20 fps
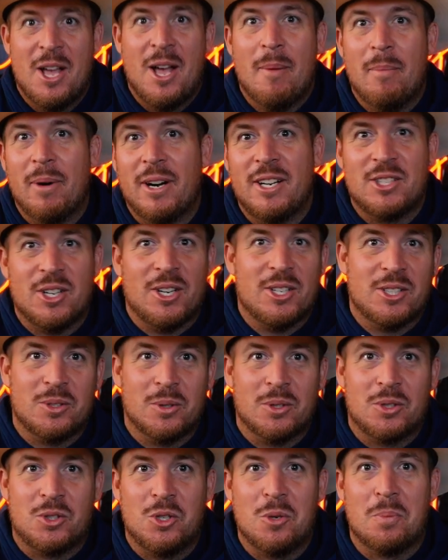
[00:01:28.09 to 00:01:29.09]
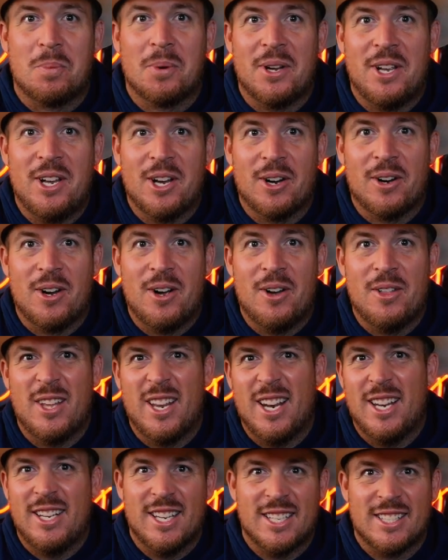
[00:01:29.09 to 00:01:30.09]
but he's also a superhero
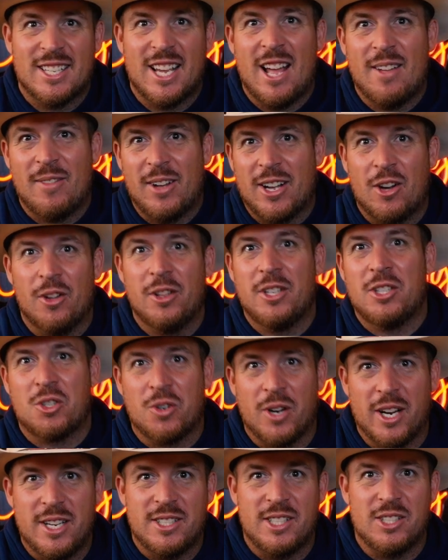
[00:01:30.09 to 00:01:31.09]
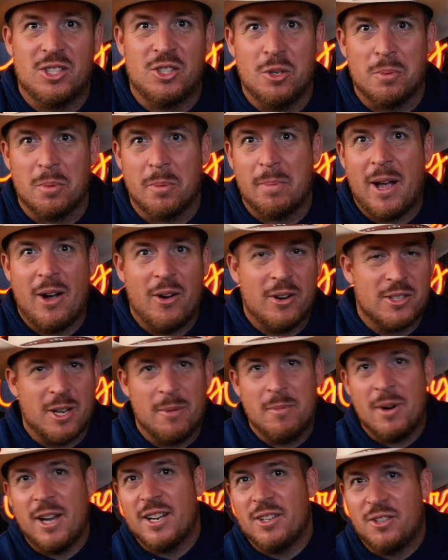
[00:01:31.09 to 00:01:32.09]
that doesn't have like all these crazy superpowers.
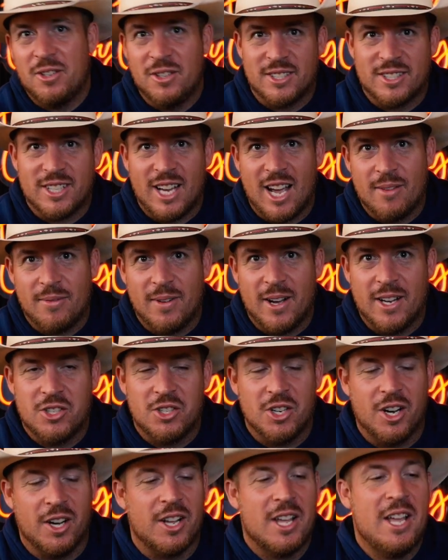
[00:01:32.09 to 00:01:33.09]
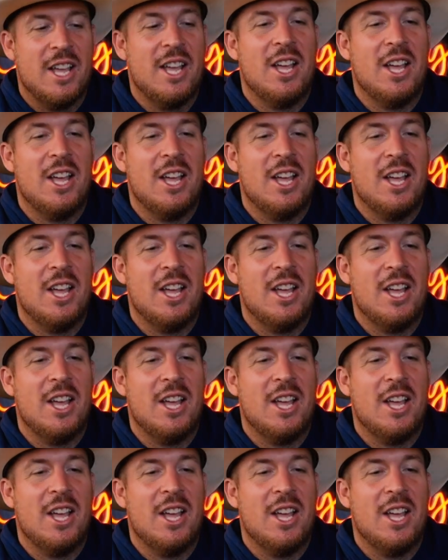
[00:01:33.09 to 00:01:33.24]
I'm not into the sci-fi junk.